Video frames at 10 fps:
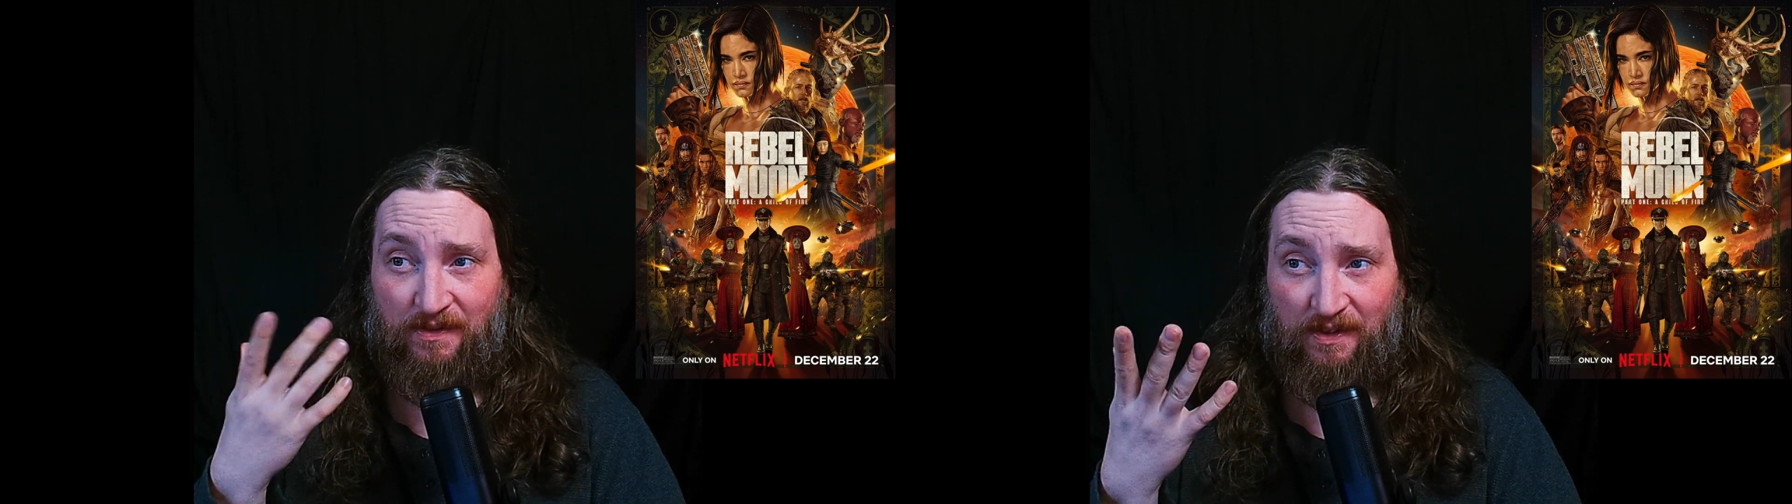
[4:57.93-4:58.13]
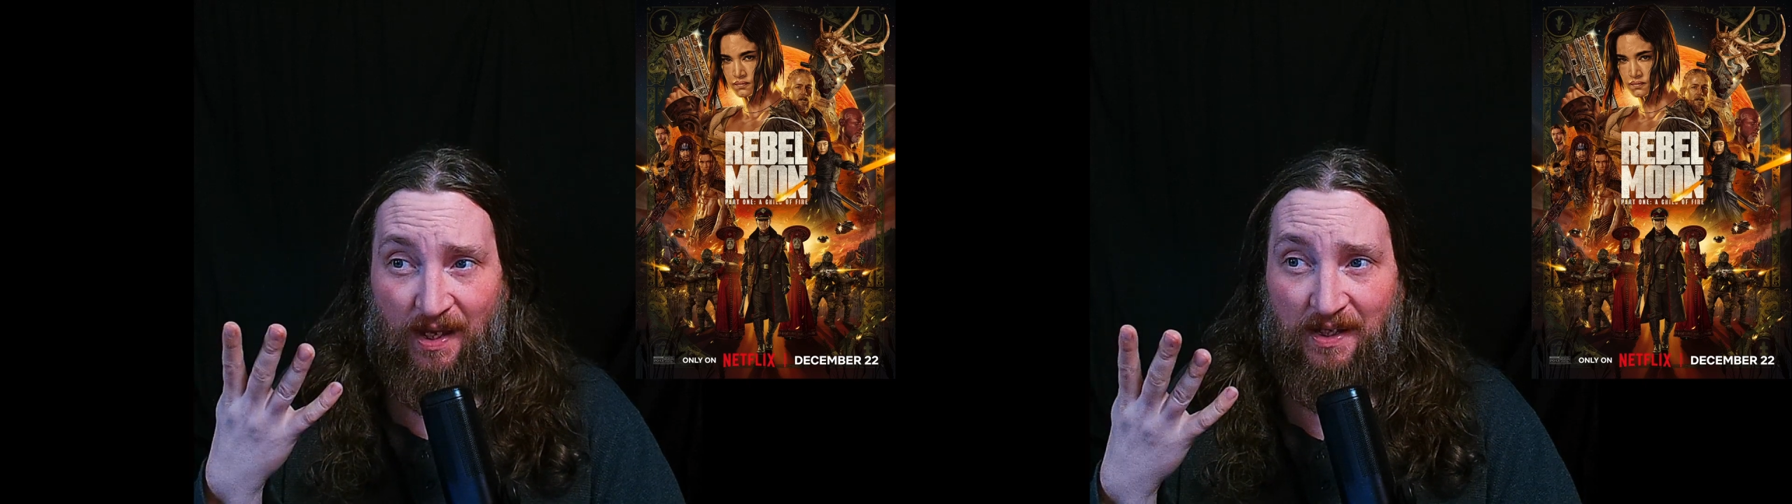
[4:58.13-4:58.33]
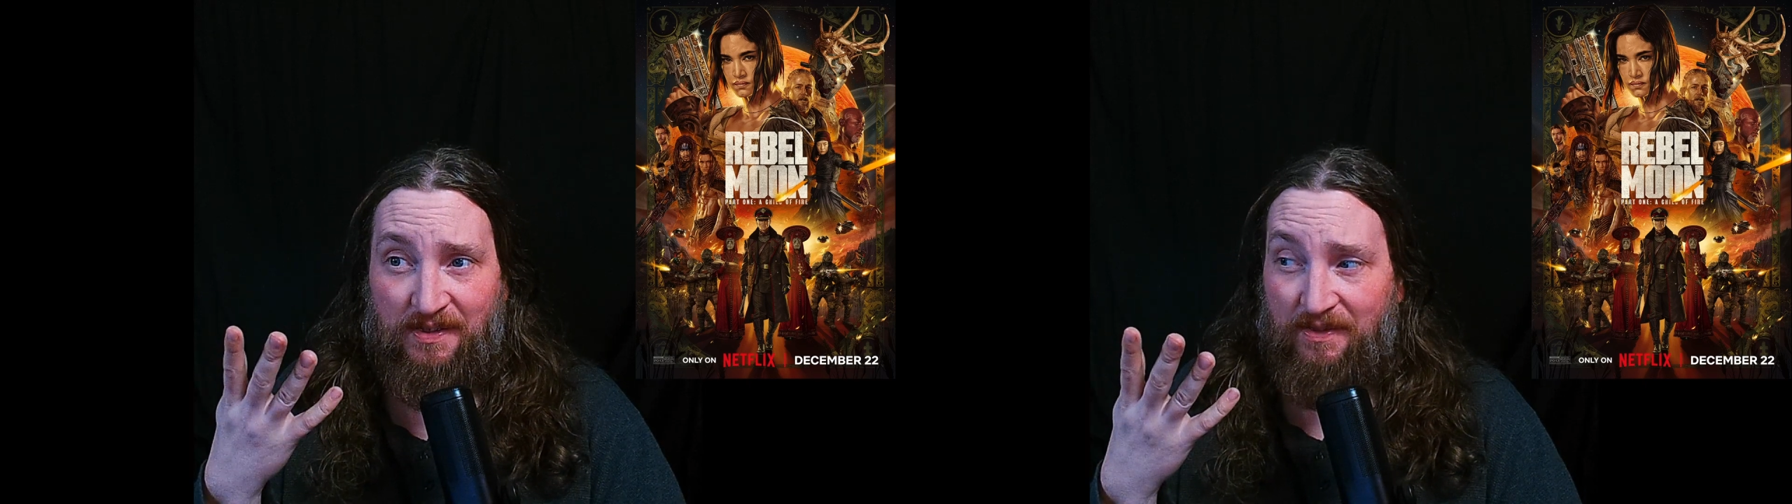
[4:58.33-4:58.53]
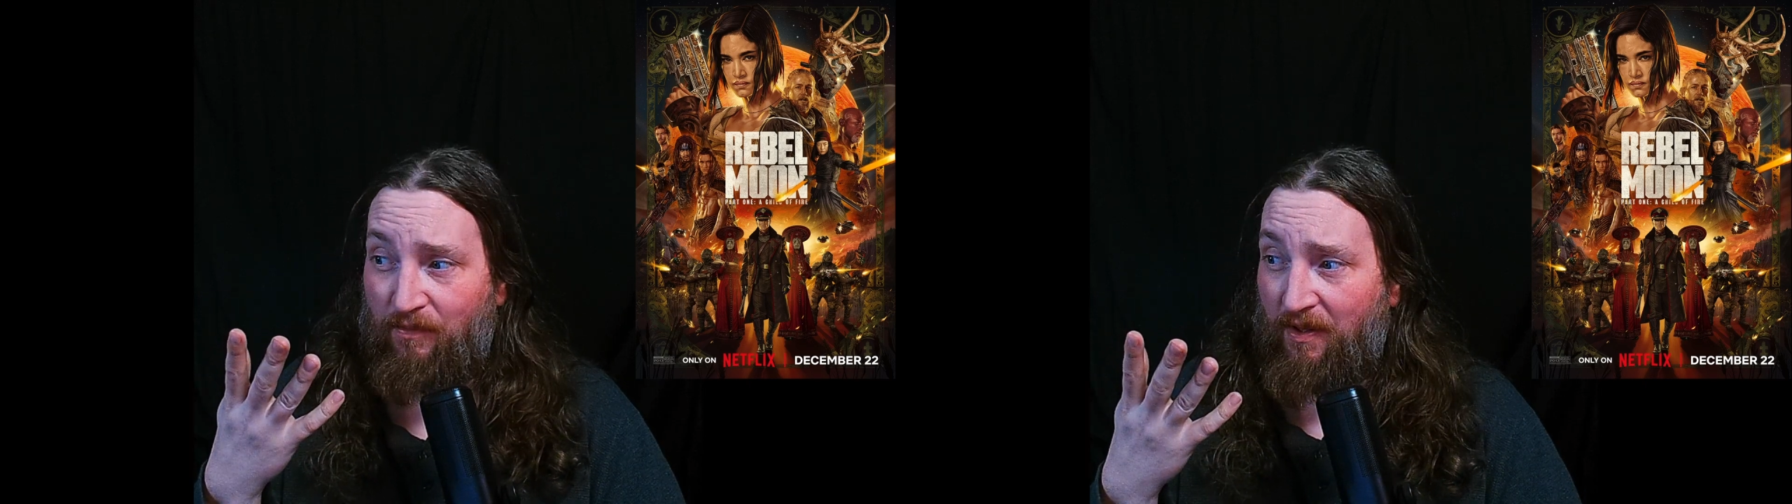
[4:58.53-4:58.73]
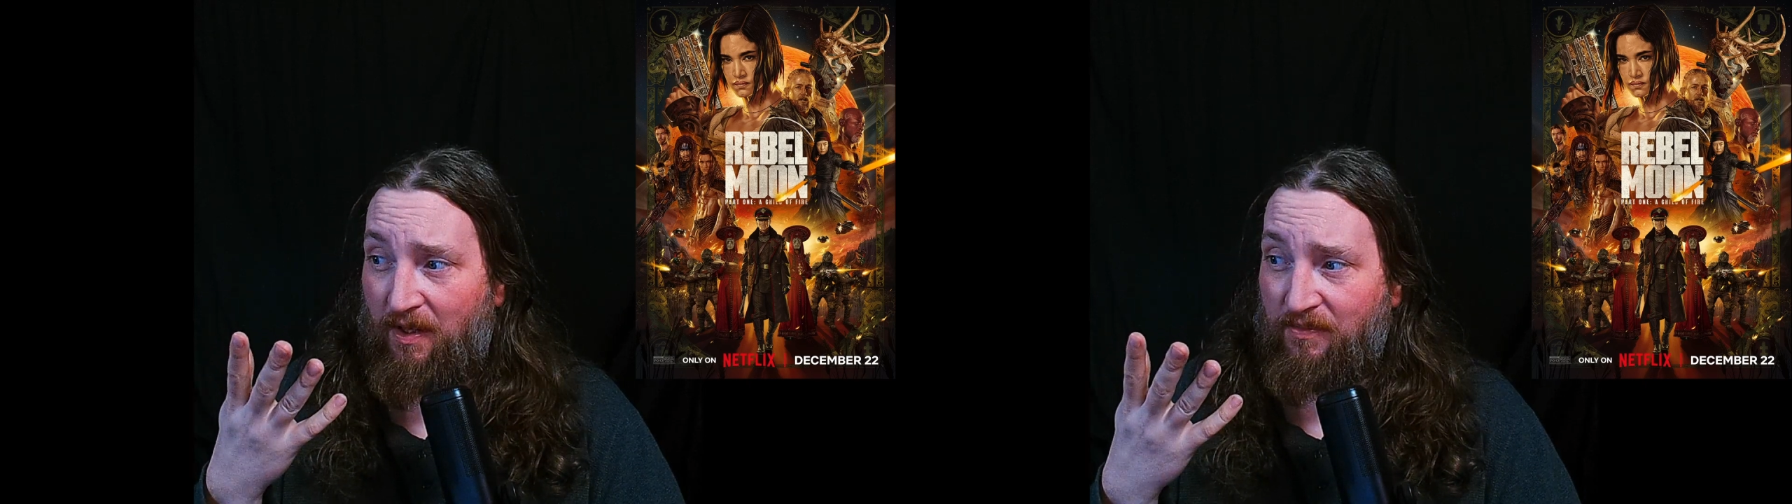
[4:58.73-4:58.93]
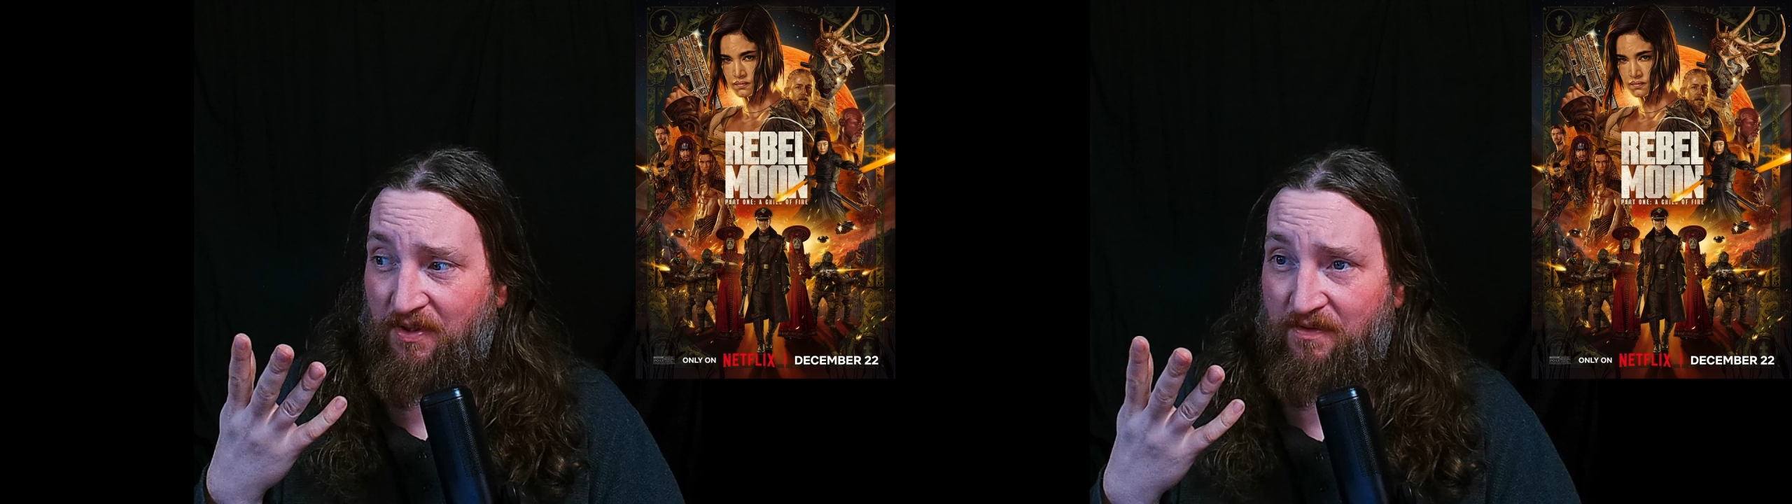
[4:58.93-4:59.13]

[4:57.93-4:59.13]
the Nazis when it comes to